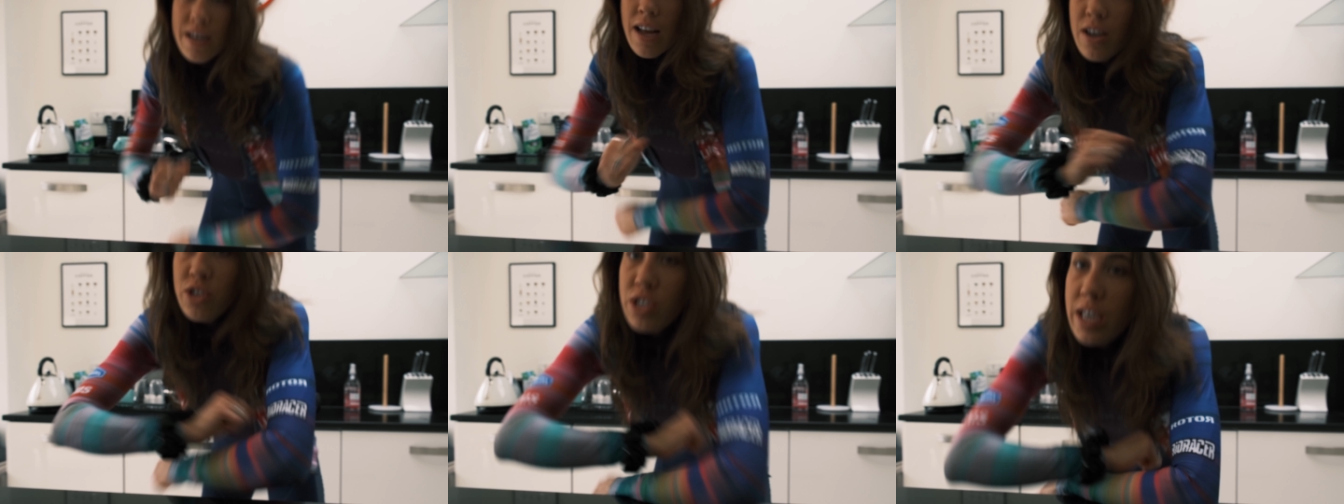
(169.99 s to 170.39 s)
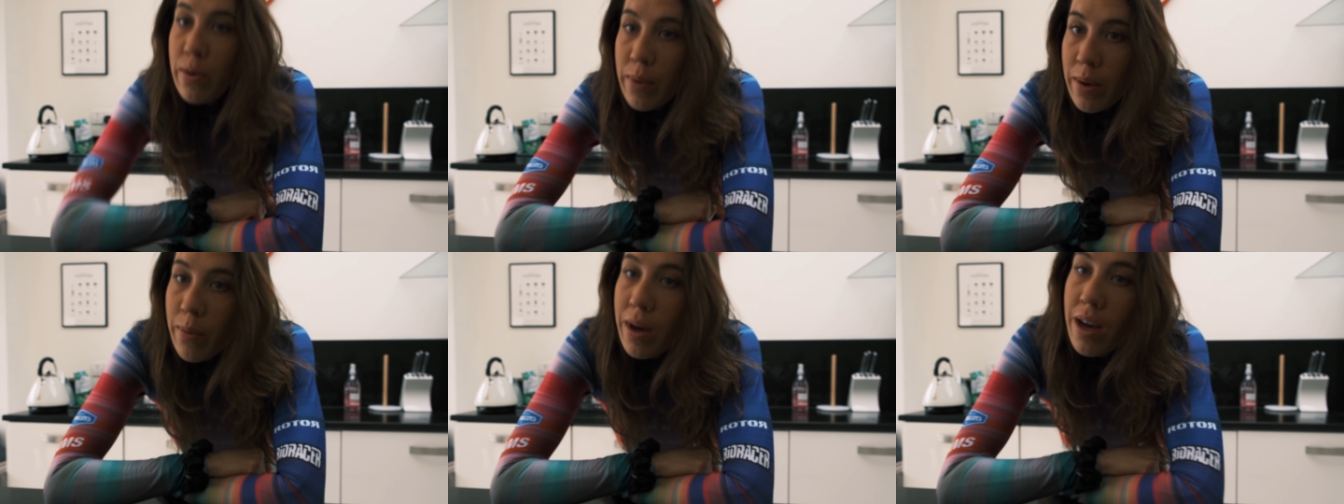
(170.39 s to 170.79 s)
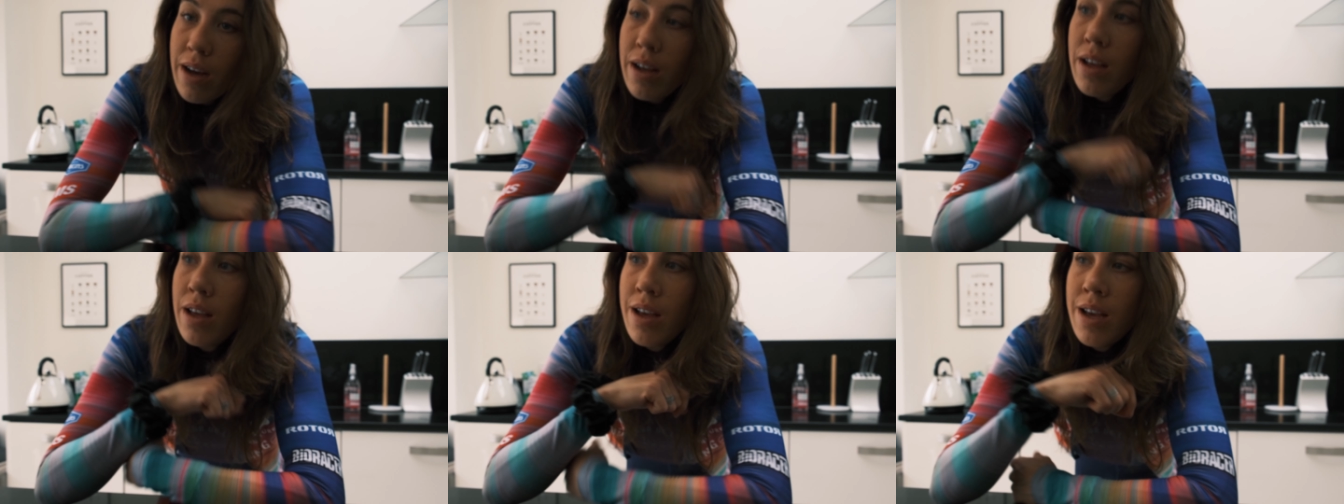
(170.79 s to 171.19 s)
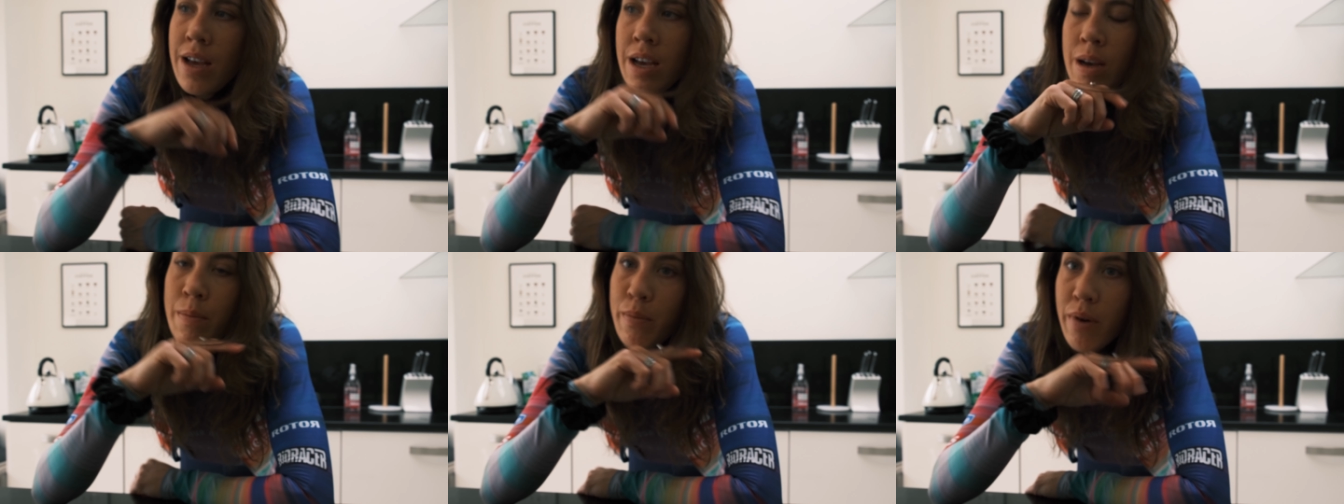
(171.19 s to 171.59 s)
Last year we were
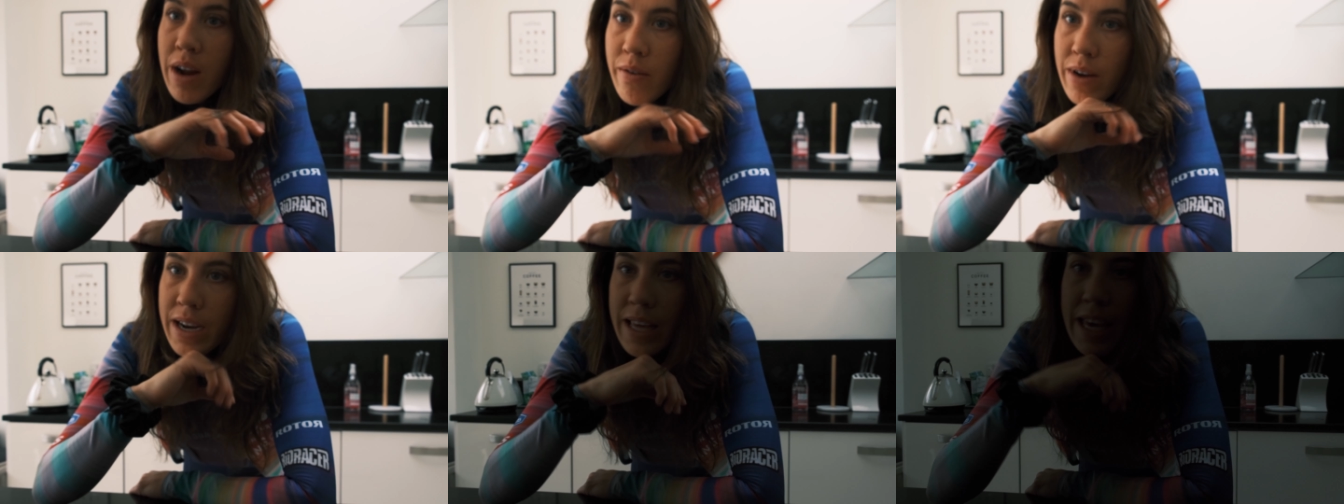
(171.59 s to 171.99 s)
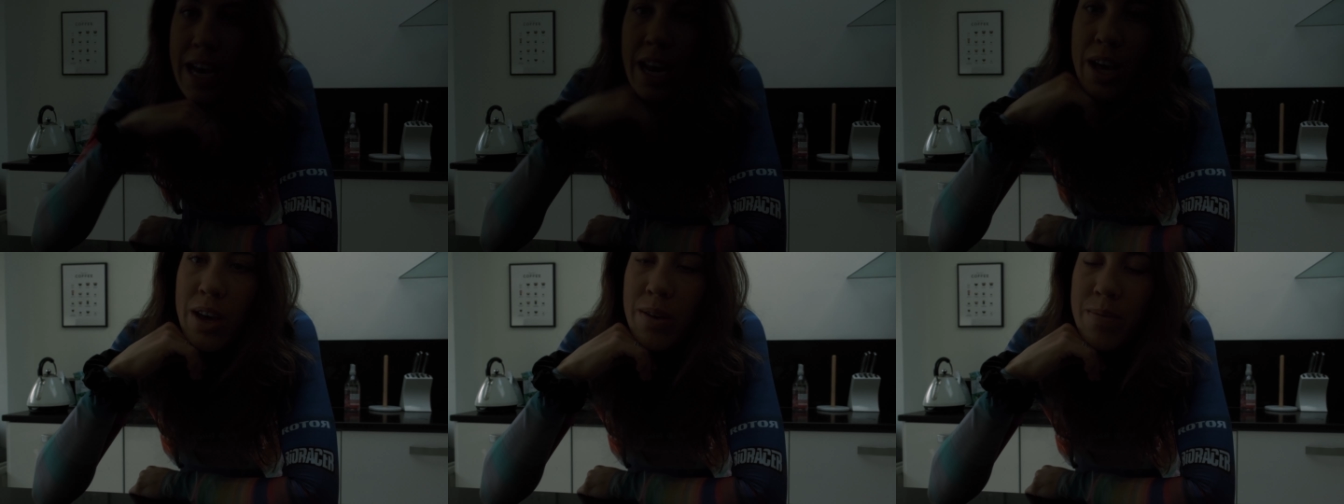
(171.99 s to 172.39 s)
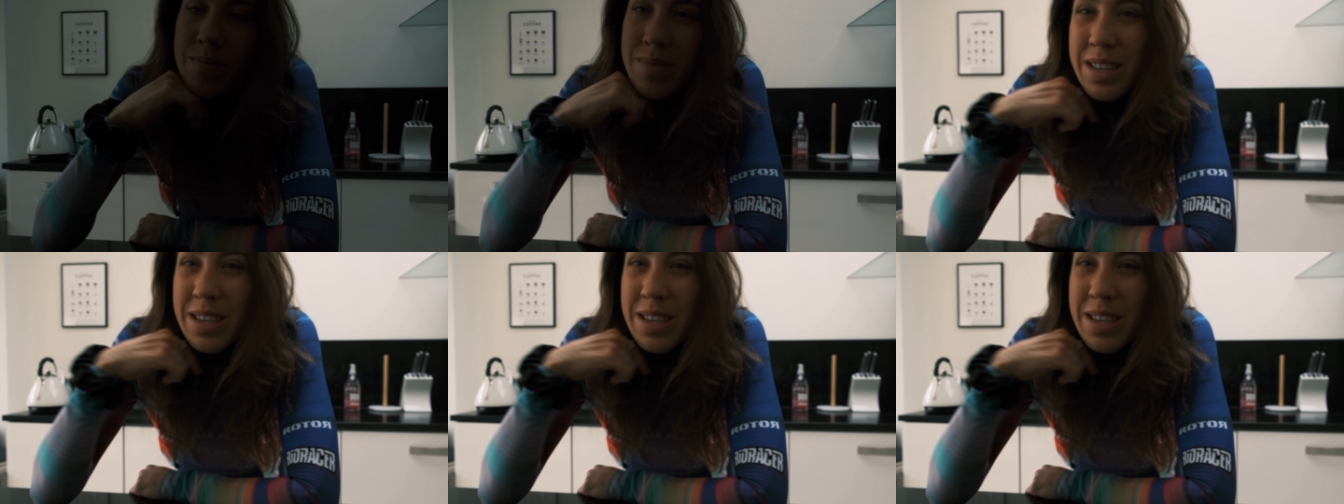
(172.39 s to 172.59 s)
bright red and yellow.